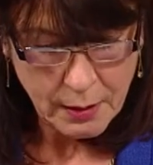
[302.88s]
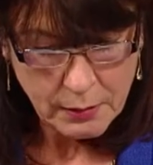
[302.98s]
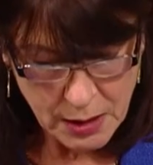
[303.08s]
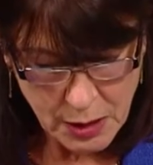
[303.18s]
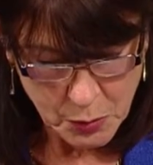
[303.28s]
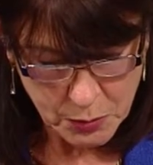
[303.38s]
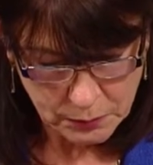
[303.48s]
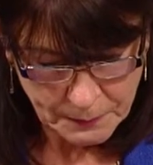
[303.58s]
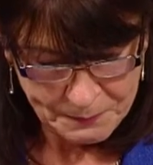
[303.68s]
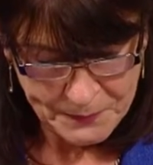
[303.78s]
and equal.
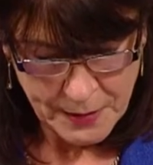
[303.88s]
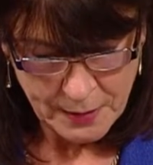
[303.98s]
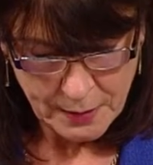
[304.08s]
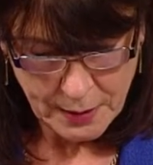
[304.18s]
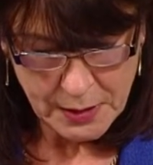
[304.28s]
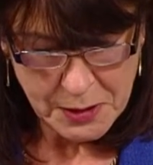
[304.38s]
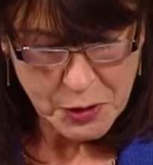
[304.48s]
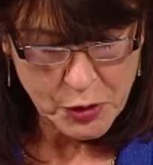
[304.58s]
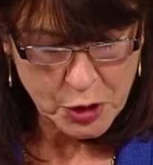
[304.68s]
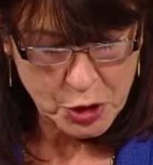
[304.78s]
and it
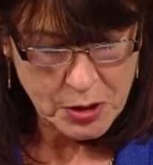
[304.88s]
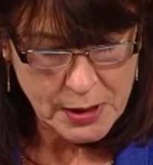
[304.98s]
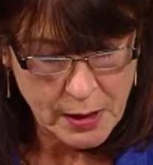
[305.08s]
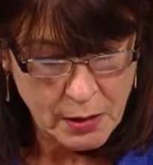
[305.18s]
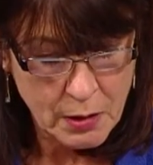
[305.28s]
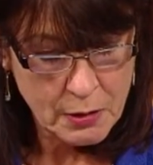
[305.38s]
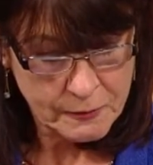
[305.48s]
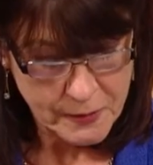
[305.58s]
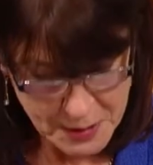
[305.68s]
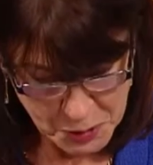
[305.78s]
is the duty of
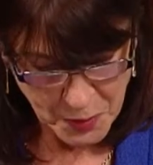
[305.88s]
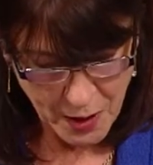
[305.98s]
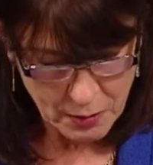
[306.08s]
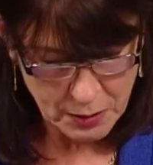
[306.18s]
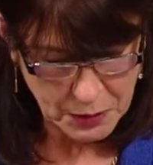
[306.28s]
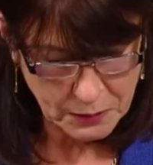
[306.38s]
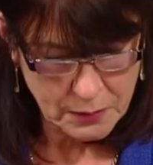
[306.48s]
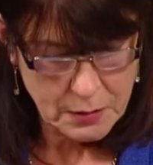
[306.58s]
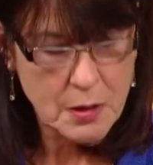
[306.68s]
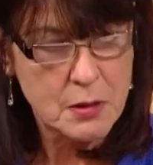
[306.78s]
this Parliament
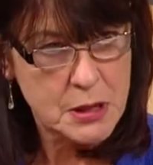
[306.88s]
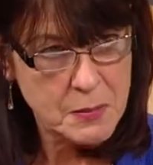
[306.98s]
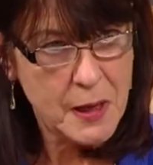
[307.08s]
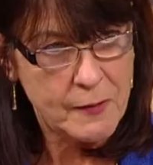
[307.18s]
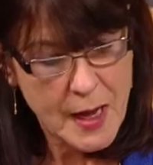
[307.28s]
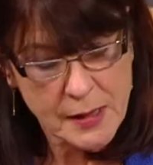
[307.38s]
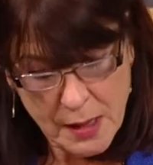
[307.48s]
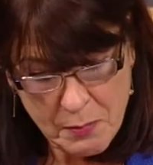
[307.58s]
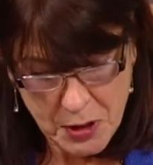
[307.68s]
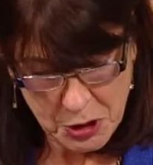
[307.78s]
to make that
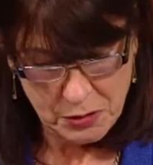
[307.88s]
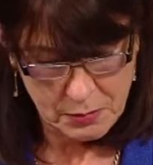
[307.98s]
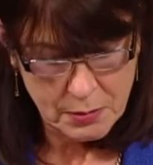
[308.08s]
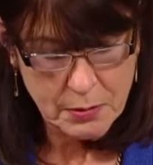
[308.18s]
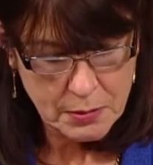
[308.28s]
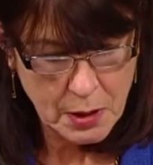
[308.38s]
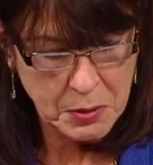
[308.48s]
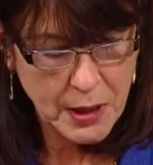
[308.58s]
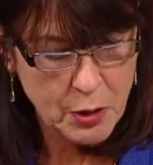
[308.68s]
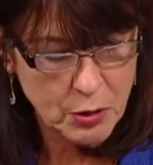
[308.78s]
ambition a
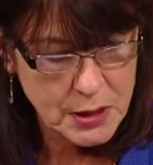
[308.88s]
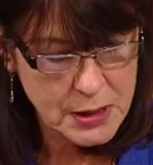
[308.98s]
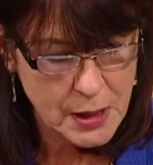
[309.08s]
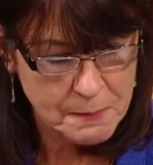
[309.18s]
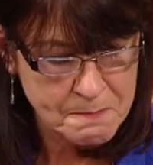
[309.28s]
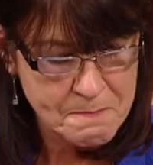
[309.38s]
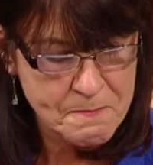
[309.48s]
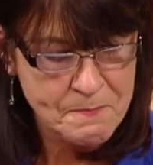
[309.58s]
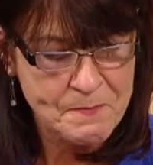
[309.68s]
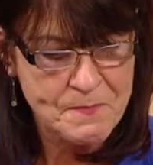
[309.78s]
priority.
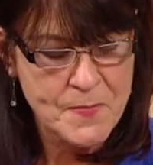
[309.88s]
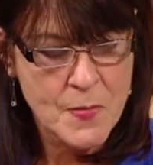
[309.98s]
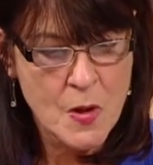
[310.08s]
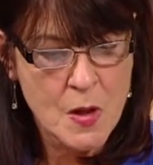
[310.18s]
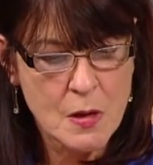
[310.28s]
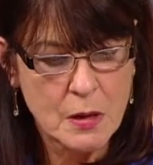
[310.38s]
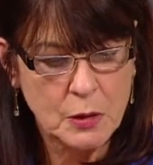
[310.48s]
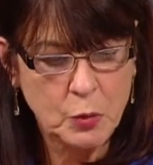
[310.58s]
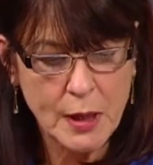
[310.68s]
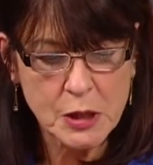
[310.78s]

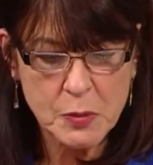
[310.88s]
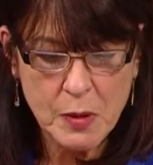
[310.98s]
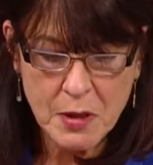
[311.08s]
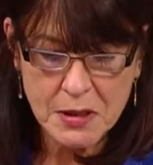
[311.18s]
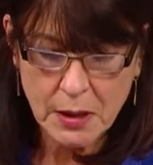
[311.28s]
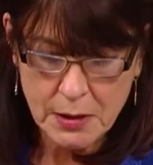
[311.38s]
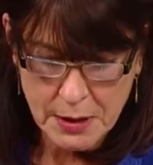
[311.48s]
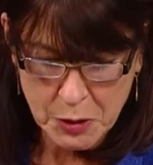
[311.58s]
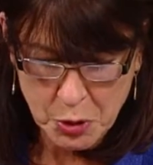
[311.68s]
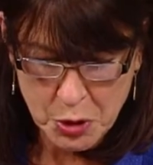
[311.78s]
And whilst we must
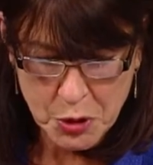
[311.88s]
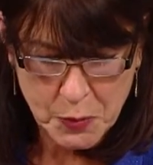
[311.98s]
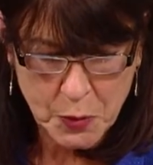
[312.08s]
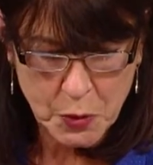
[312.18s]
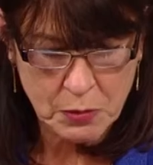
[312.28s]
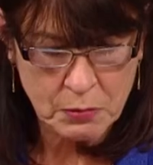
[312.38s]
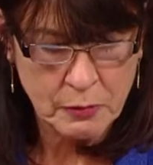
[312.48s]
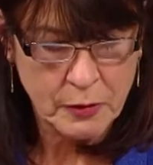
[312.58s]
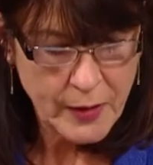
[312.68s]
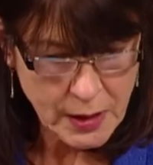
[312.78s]
continue to support
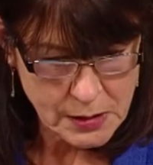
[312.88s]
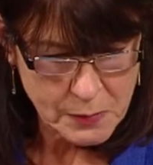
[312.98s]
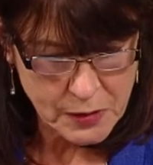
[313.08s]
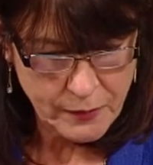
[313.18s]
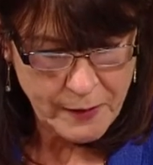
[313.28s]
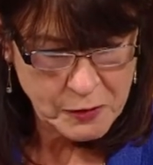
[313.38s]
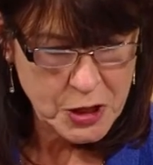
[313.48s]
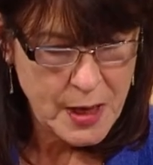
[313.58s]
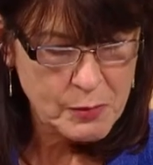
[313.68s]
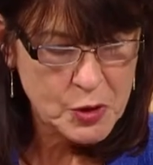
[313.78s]
the victims of
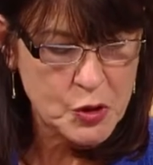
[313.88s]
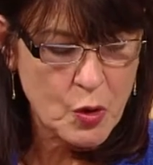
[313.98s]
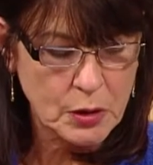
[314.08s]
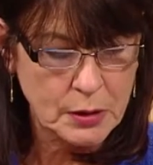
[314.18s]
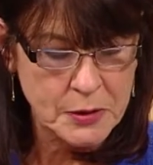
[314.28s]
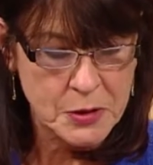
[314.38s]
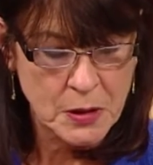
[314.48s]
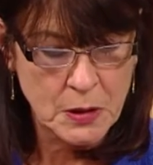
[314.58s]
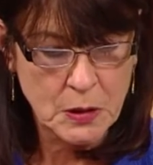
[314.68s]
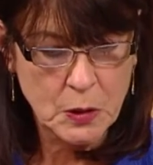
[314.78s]
FGM in Scotland,
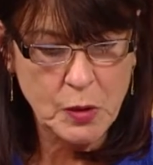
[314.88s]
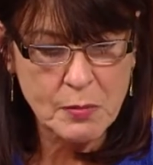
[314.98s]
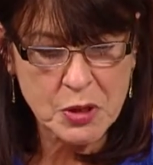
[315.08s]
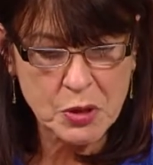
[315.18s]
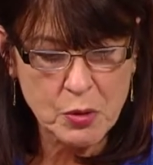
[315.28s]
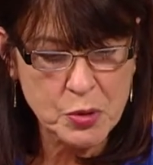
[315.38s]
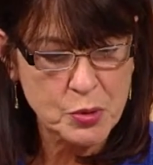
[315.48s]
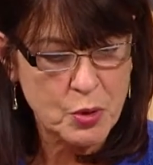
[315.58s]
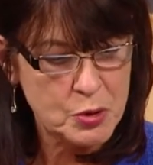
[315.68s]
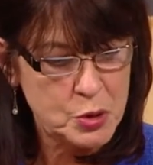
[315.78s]
we must also
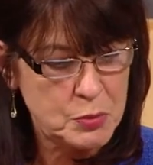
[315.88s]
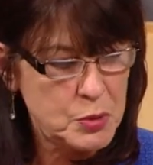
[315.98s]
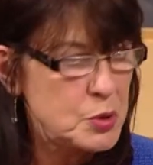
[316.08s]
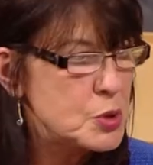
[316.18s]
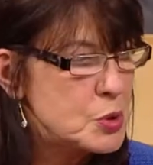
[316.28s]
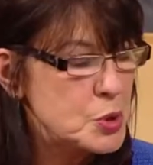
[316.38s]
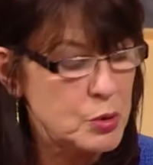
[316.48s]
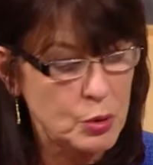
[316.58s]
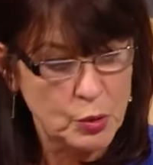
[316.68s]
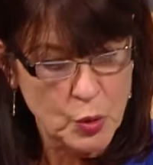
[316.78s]
contribute to
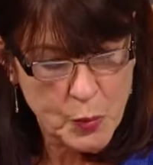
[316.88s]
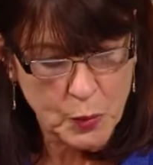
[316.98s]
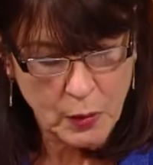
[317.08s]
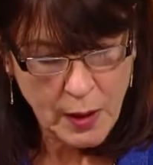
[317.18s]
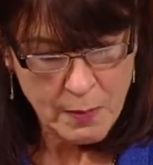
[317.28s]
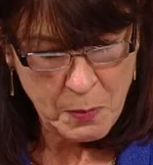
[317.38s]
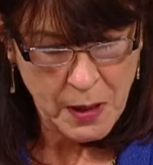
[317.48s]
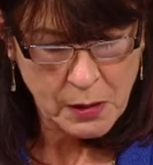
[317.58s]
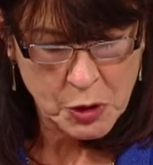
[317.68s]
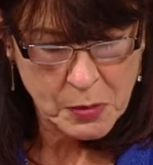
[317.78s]
the global
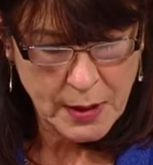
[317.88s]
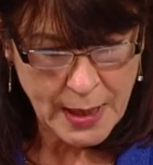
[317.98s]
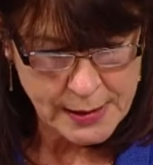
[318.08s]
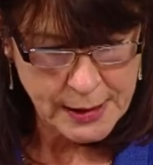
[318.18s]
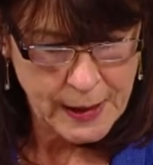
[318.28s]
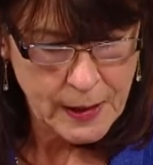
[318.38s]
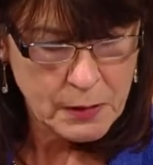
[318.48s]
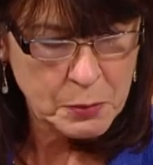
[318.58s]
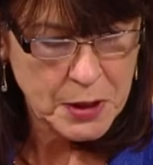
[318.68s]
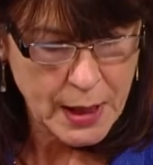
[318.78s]
campaign to eradicate
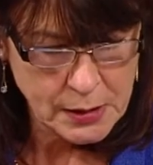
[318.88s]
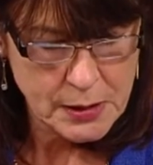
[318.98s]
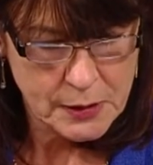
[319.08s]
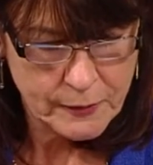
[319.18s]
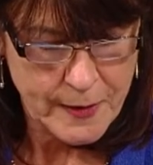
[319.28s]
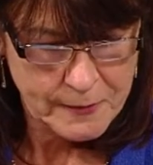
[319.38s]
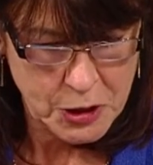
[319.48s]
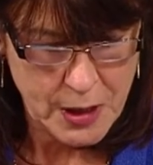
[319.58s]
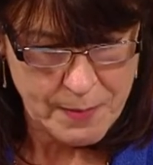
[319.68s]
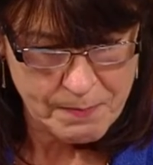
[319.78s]
the practice of
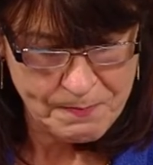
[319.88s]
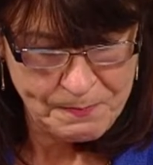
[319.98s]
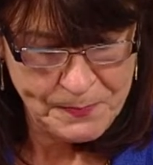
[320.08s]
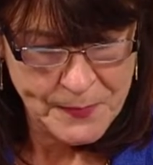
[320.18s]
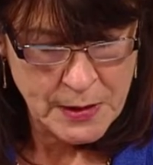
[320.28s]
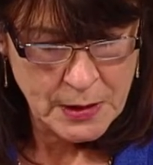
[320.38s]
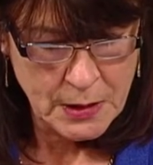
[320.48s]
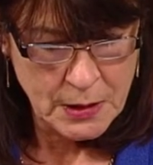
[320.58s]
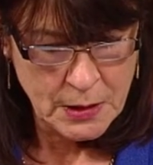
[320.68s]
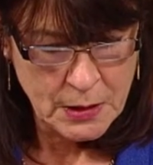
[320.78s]
FGM.
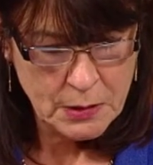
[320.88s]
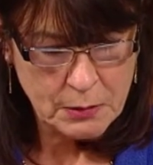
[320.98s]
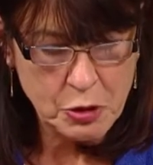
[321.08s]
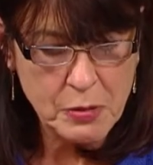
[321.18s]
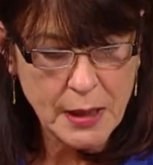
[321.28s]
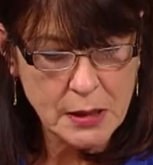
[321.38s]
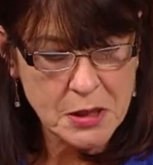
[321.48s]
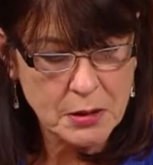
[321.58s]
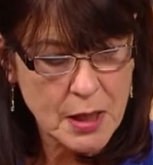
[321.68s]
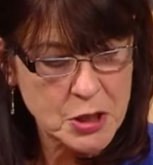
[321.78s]
The UN
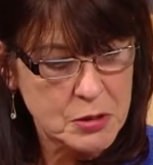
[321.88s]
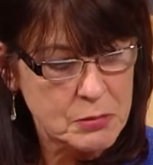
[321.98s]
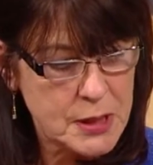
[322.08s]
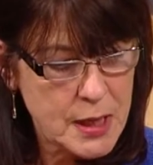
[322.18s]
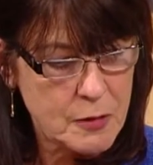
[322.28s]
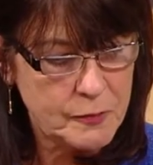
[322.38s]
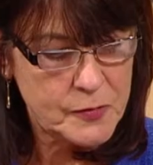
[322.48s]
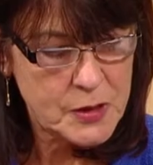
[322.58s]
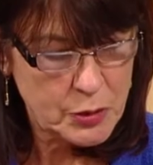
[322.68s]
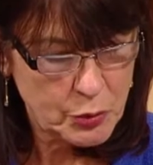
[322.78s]
International Day of
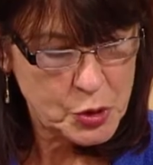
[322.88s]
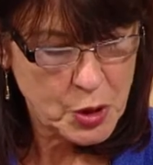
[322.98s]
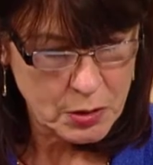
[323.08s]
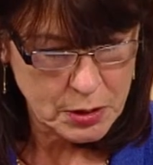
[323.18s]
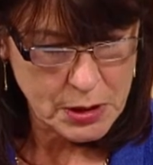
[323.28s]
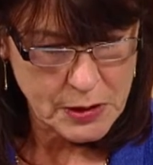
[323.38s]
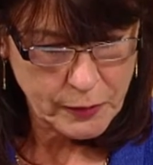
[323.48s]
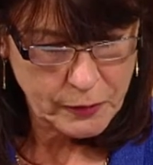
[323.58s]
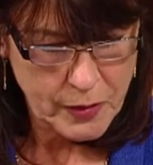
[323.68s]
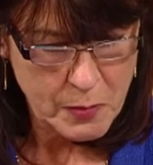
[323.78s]
Zero Tolerance for
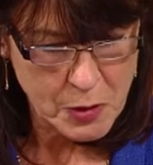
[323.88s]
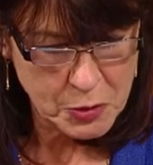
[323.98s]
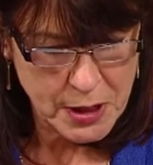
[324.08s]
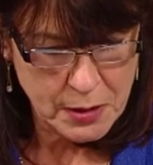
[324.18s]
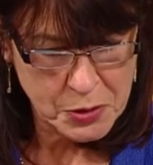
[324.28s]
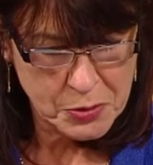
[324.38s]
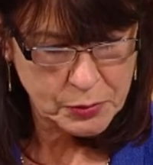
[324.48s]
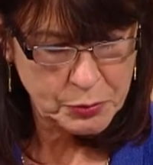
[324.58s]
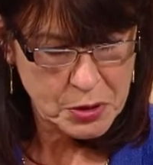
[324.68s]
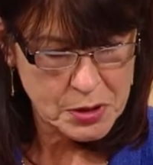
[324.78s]
Female Genital
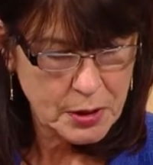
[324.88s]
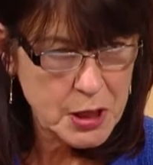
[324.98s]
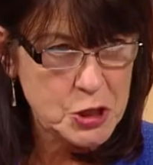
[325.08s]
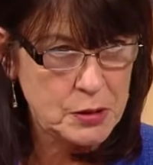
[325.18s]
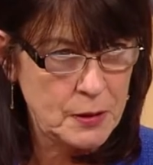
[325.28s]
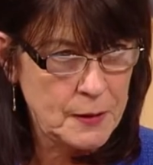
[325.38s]
Mutilation